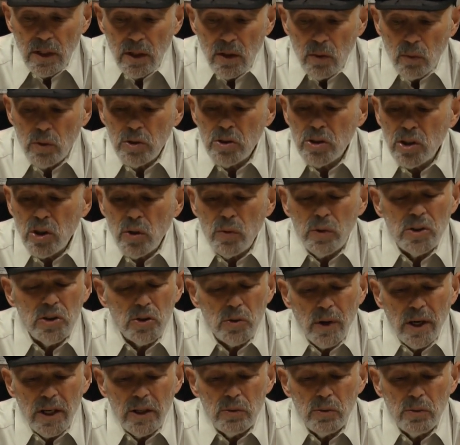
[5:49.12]
One should always
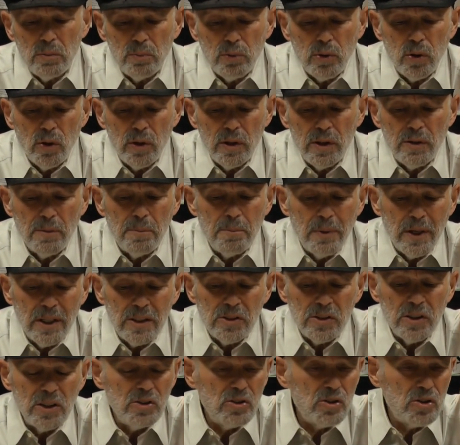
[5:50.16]
try to employ the
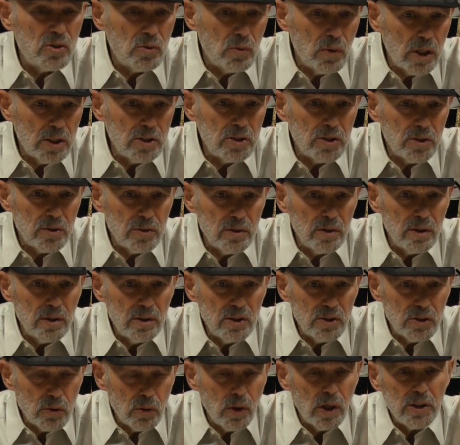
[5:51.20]
best instructor,
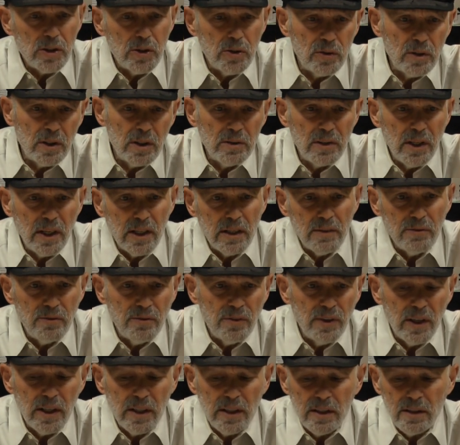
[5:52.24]
instructor that they can
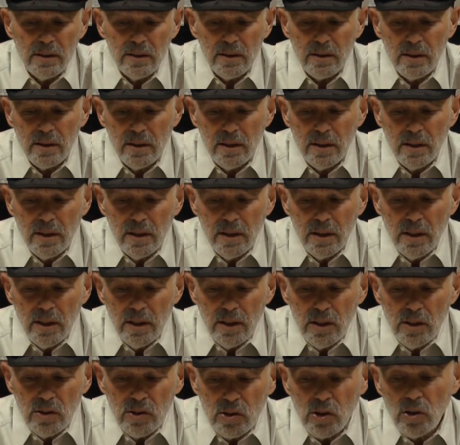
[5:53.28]
find.
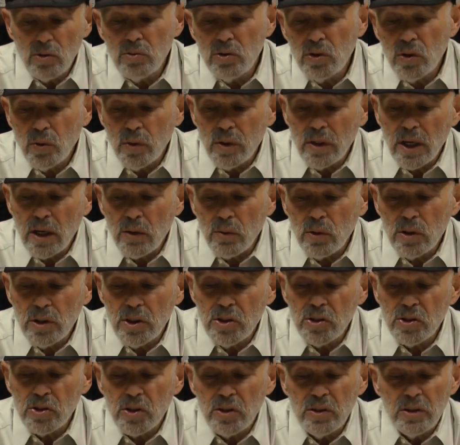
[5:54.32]
So too in our
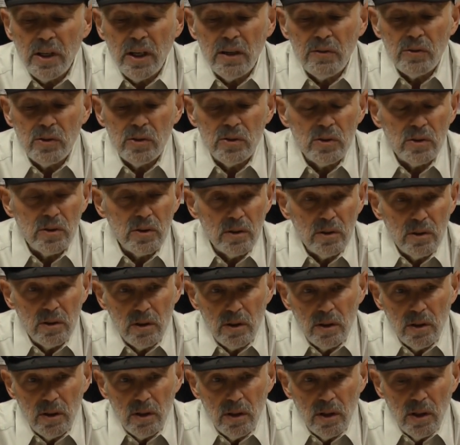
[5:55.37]
religious endeavors.
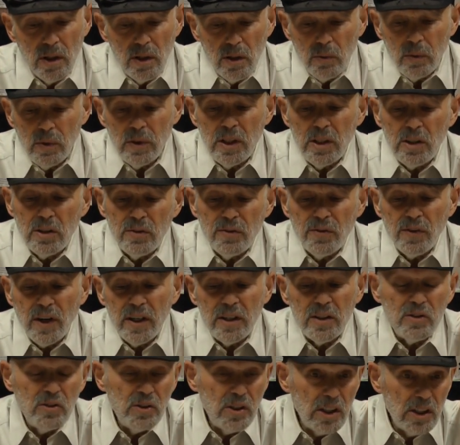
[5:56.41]
We need to
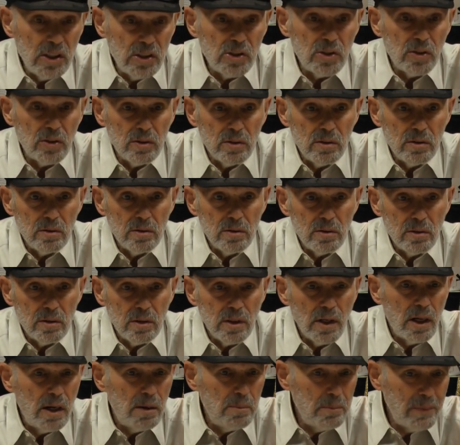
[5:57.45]
find a teacher,
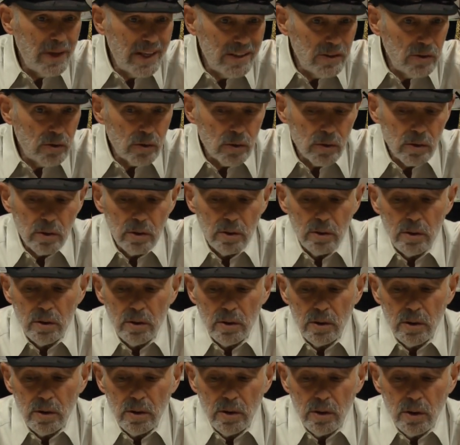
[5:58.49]
a mentor,
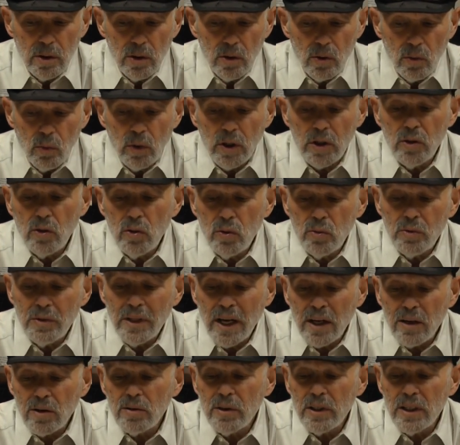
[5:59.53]
one who
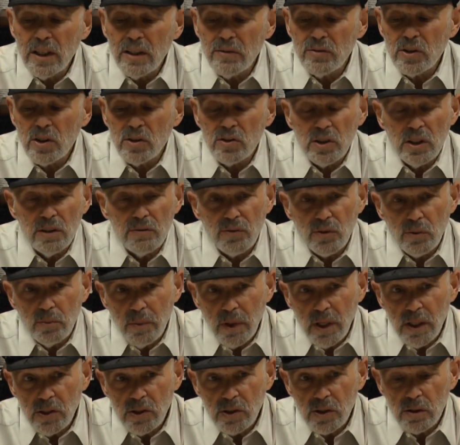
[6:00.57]
not only gives us
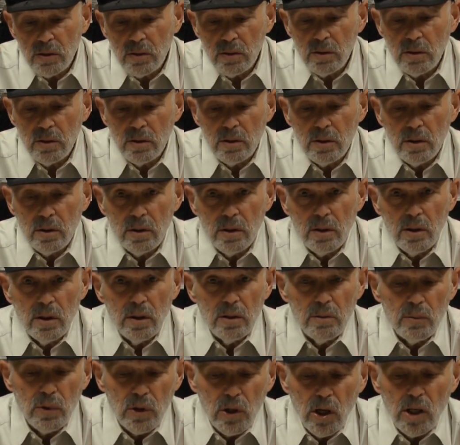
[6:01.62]
information,
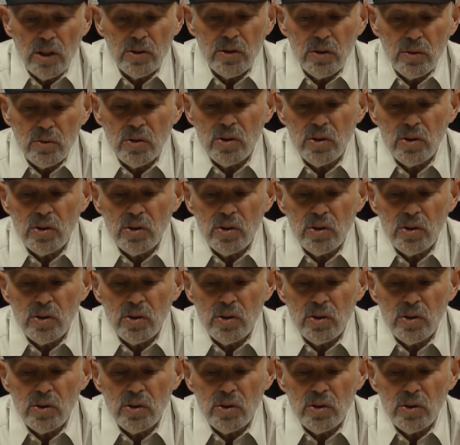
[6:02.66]
but also